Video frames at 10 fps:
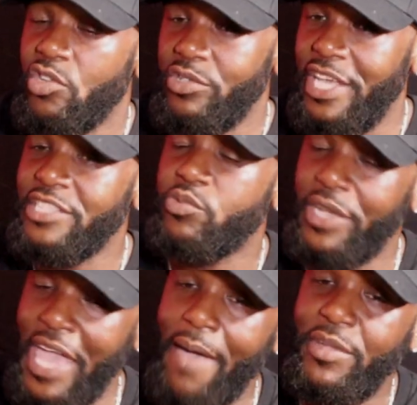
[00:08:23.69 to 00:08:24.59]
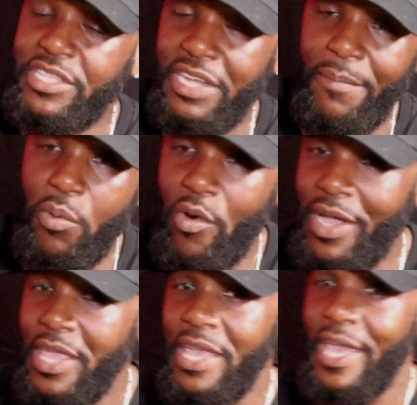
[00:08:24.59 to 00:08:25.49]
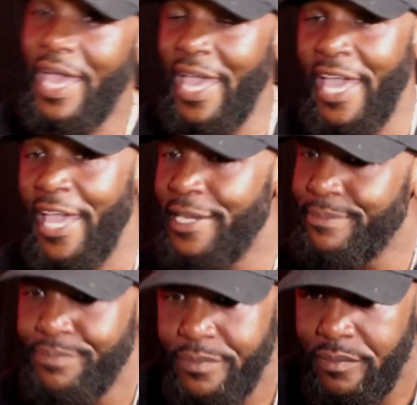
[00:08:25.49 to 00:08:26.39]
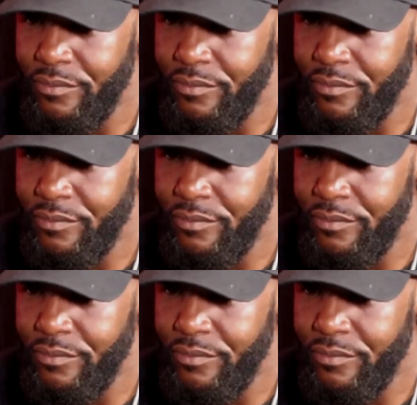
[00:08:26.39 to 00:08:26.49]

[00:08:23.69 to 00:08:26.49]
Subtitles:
So that's what got me to that point. And